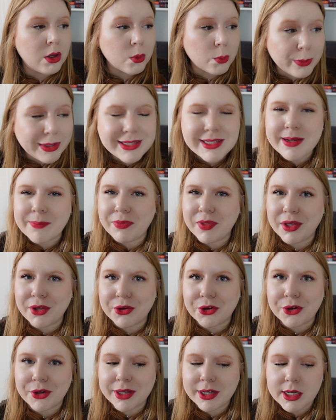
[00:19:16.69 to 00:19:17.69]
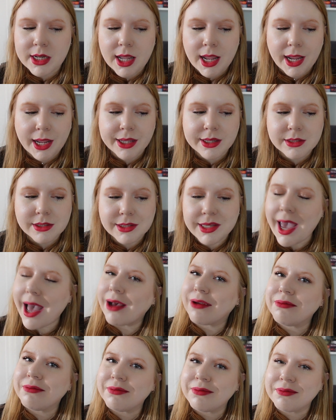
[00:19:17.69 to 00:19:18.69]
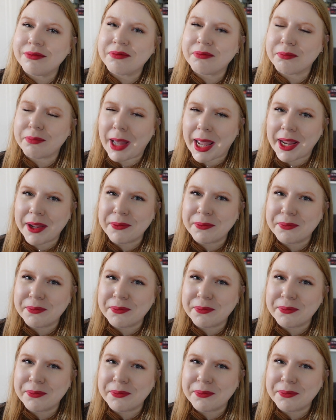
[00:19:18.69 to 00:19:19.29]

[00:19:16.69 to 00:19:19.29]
Read something good, and yeah, bye.